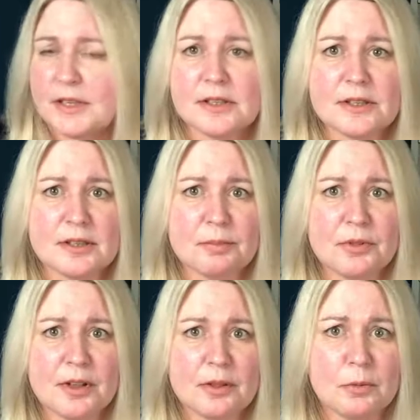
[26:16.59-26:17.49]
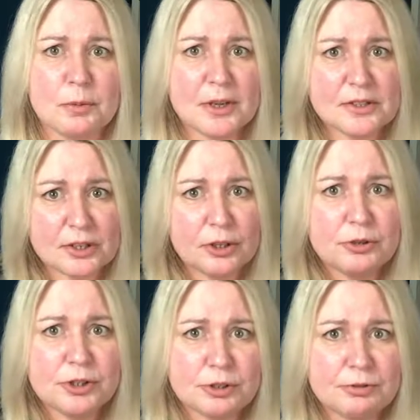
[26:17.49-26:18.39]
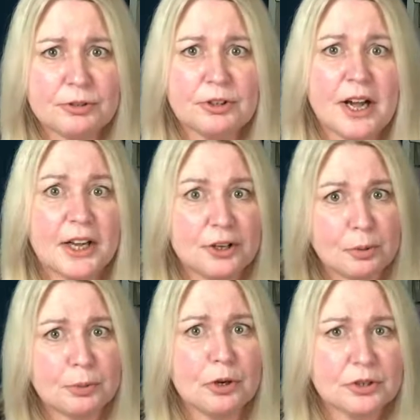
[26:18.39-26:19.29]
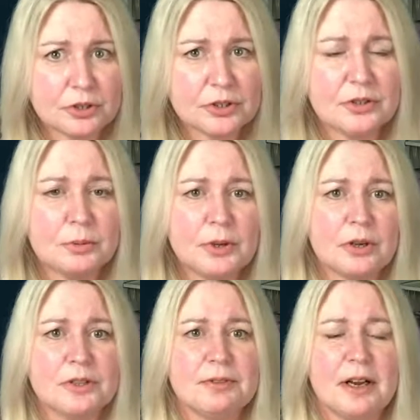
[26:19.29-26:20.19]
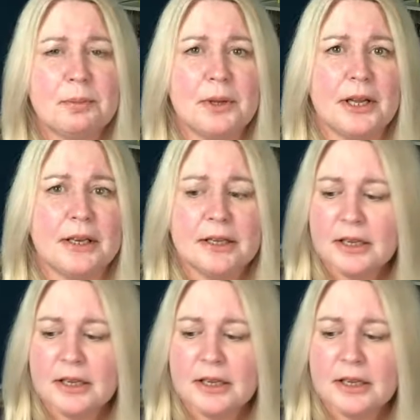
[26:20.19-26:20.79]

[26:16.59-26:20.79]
into something that would be a solution for our new product that we are developing.